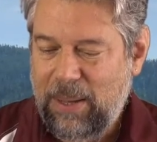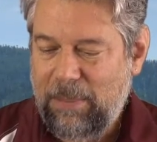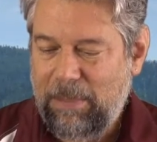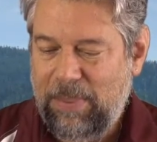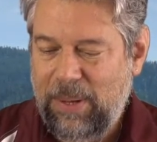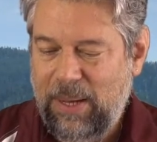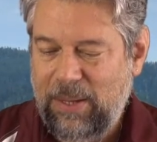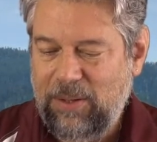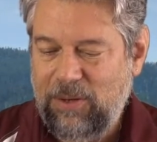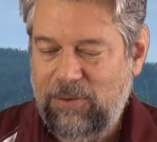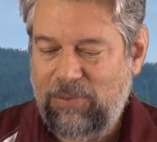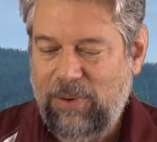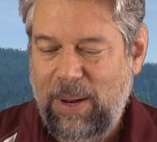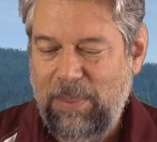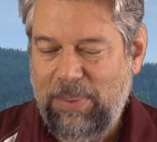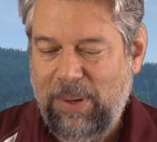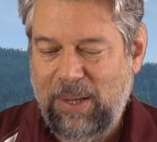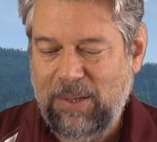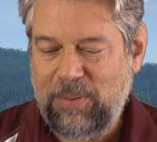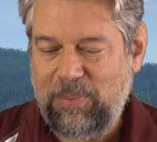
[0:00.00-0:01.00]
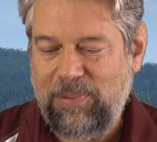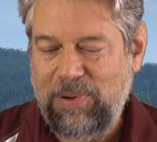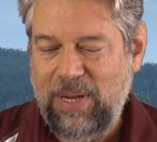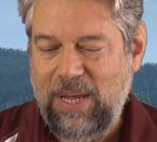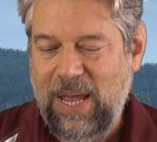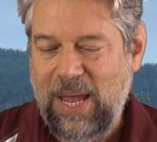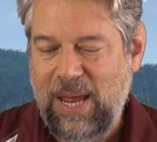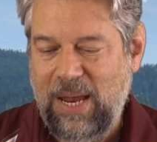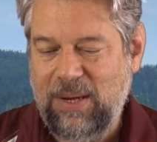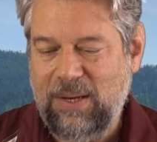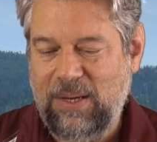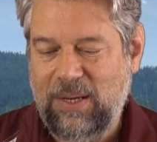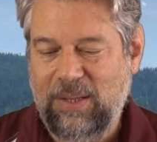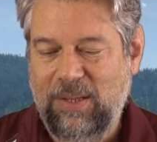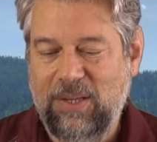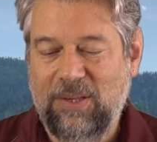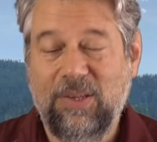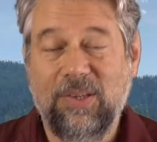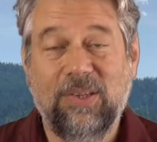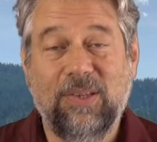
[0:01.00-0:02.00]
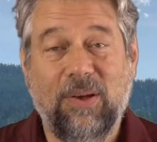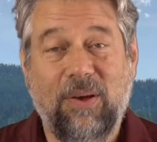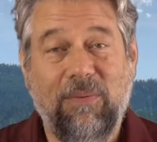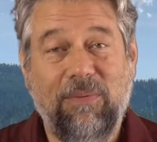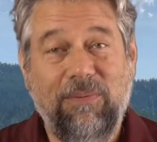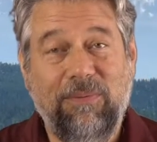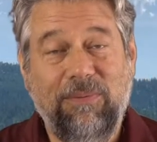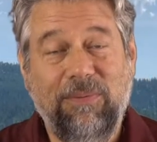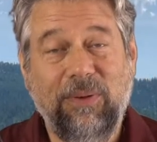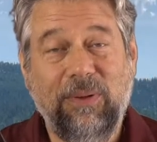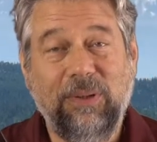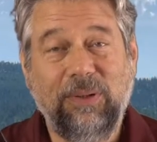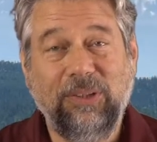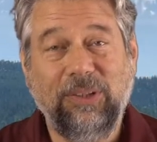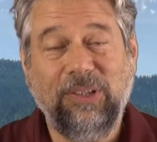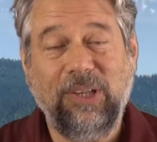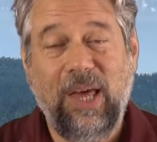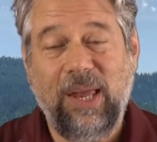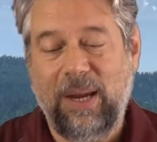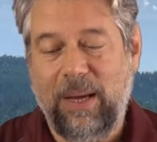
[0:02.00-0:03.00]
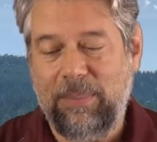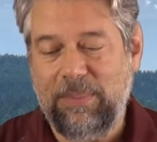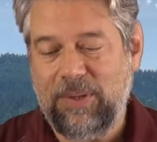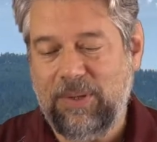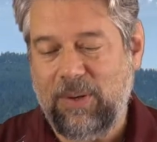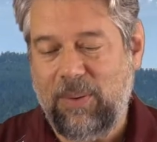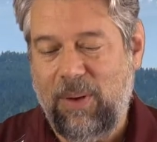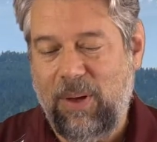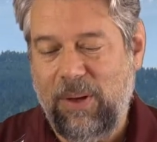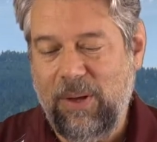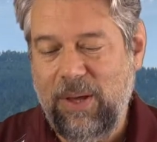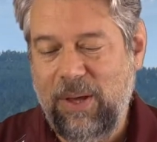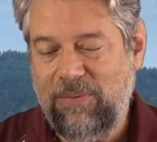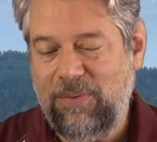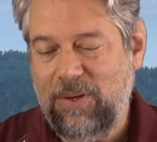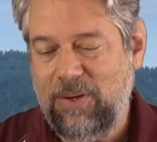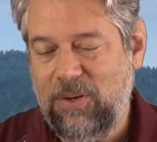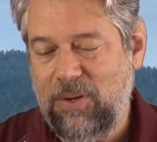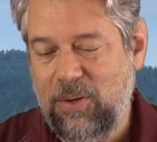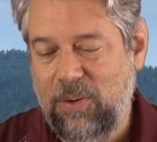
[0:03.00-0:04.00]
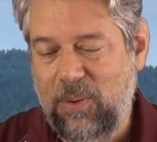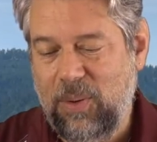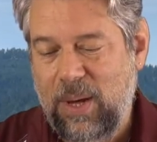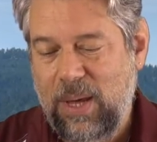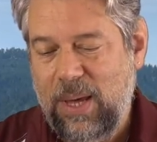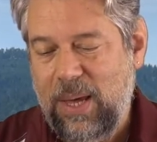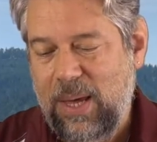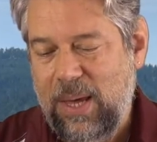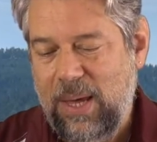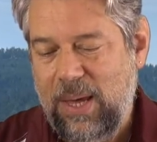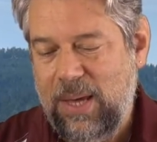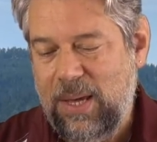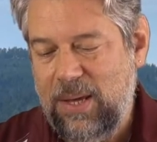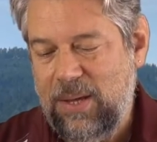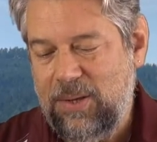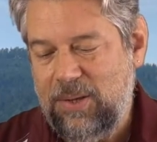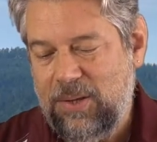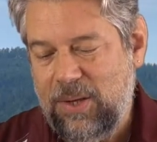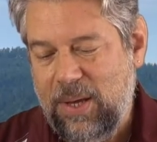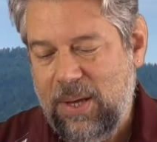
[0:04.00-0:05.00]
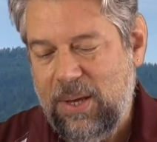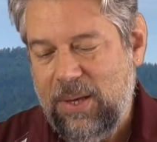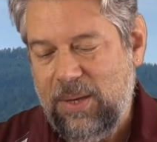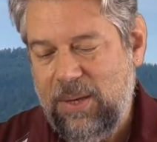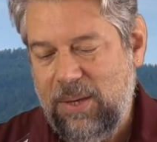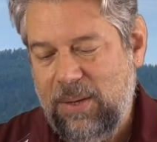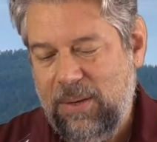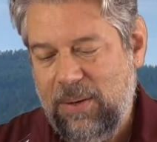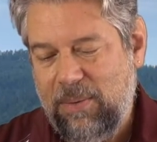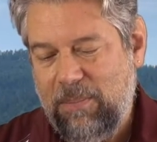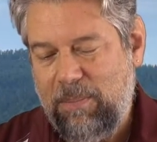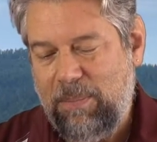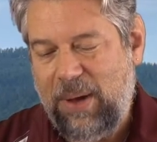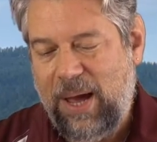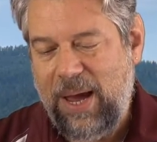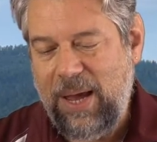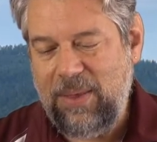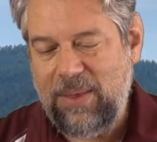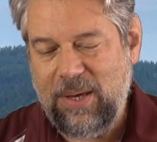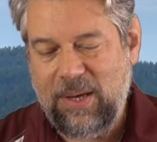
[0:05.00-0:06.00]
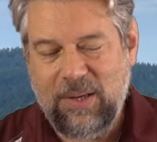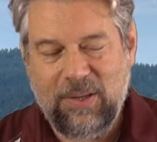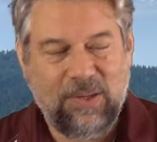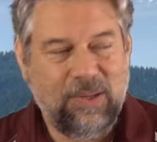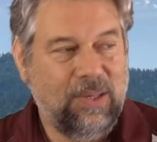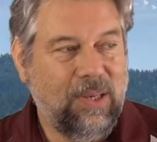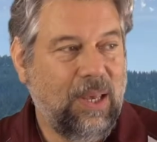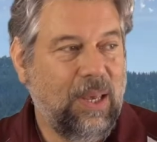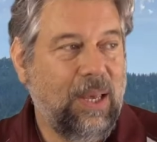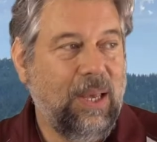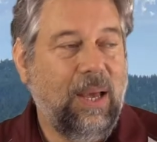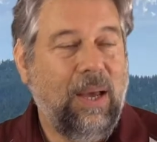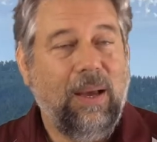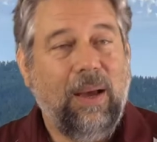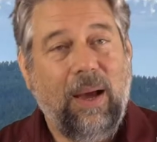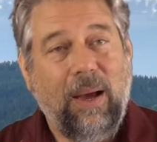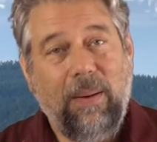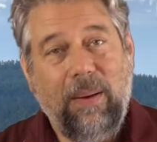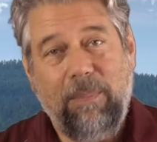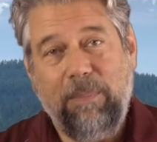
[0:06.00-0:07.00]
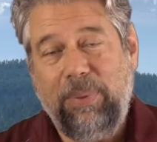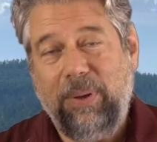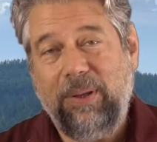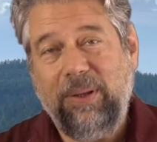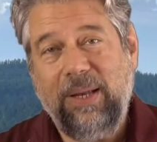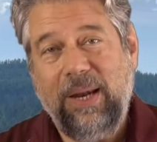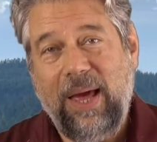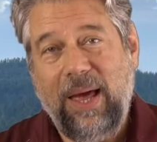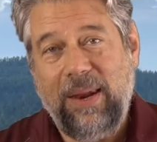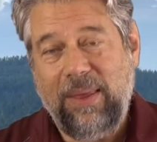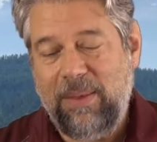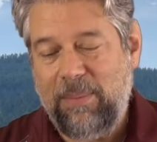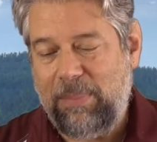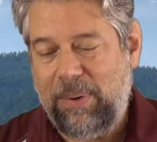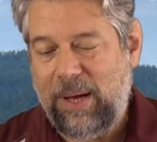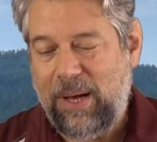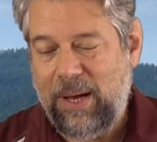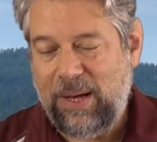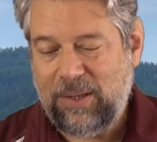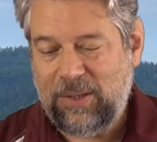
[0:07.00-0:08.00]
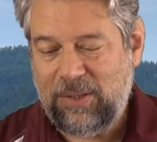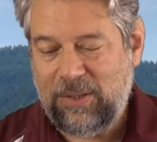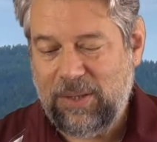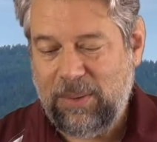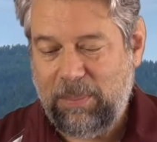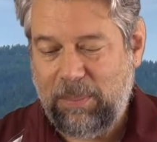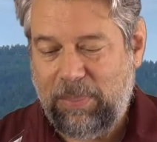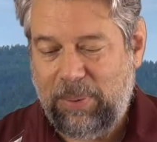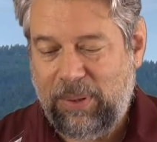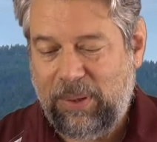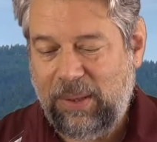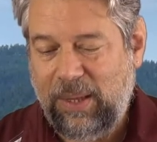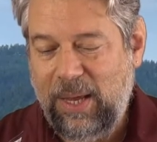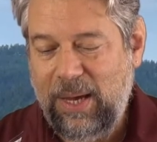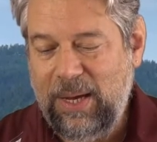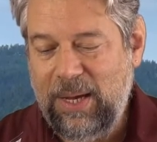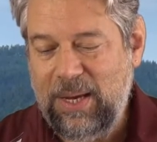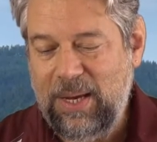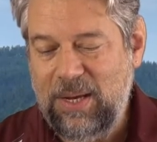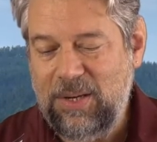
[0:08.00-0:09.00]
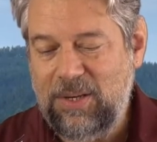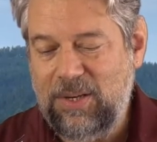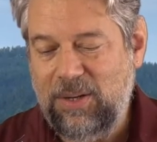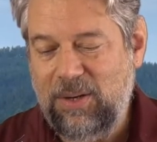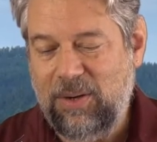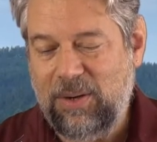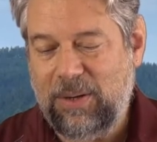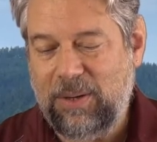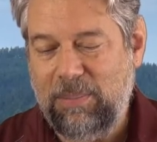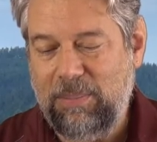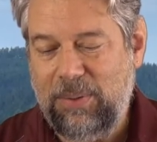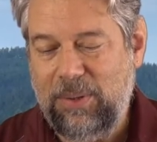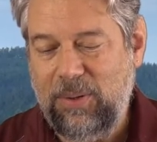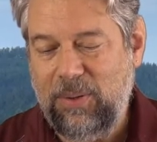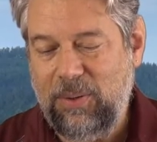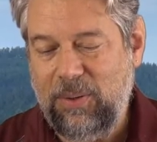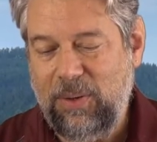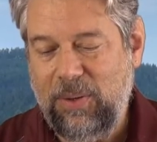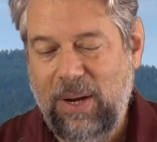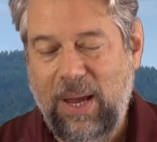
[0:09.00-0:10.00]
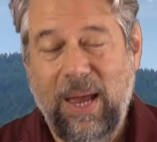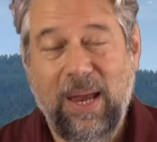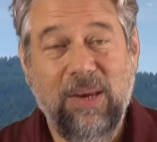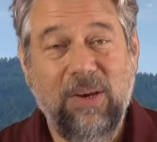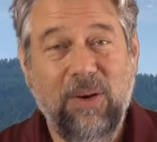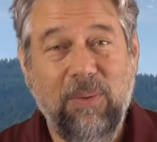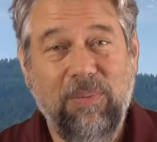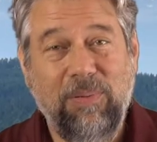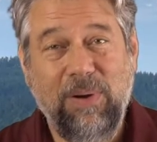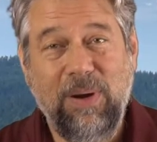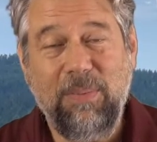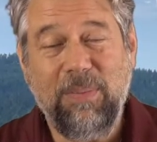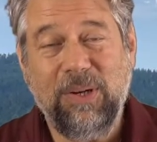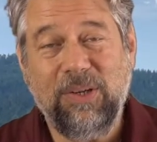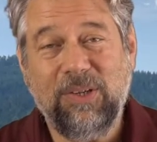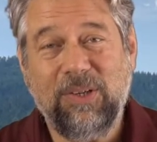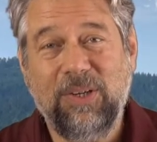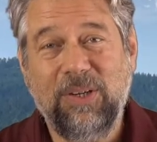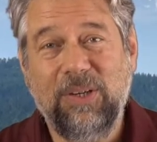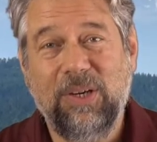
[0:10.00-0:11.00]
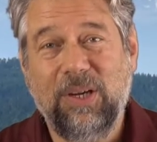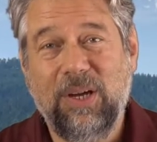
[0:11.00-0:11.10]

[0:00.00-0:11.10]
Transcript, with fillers: But the tripod's pretty handy. This is a full setup. So all you have to do is, you know, buy this, pull it out of the box, plug it into your computer, and you're pretty much good to